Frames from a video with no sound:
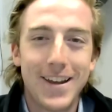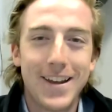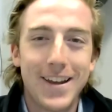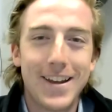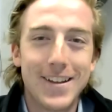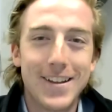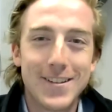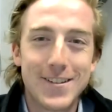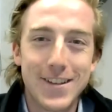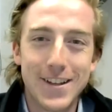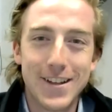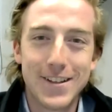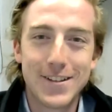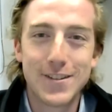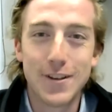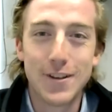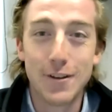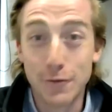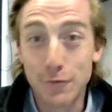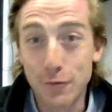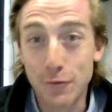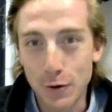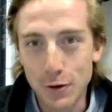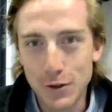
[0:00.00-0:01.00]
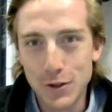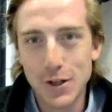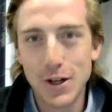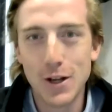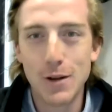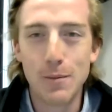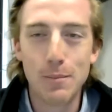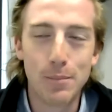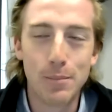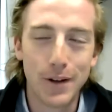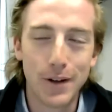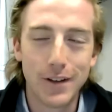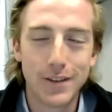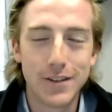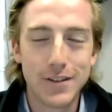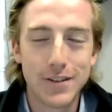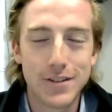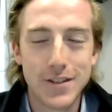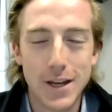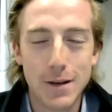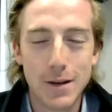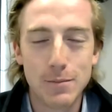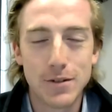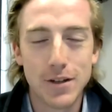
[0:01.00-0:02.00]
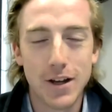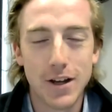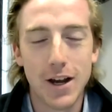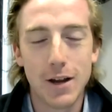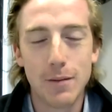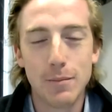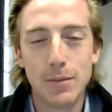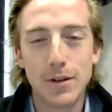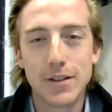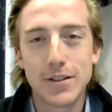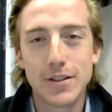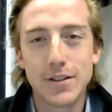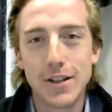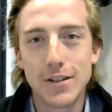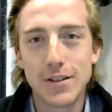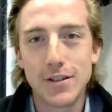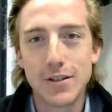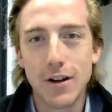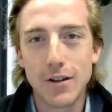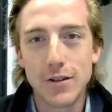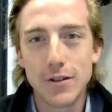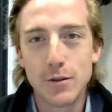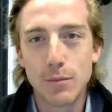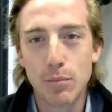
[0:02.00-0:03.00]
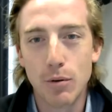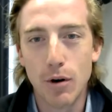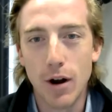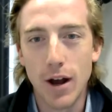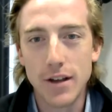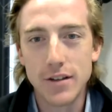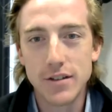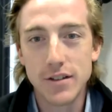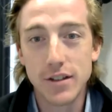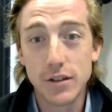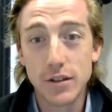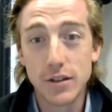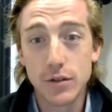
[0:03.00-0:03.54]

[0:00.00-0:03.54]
it's unfortunate, but at the same time, it's not surprising.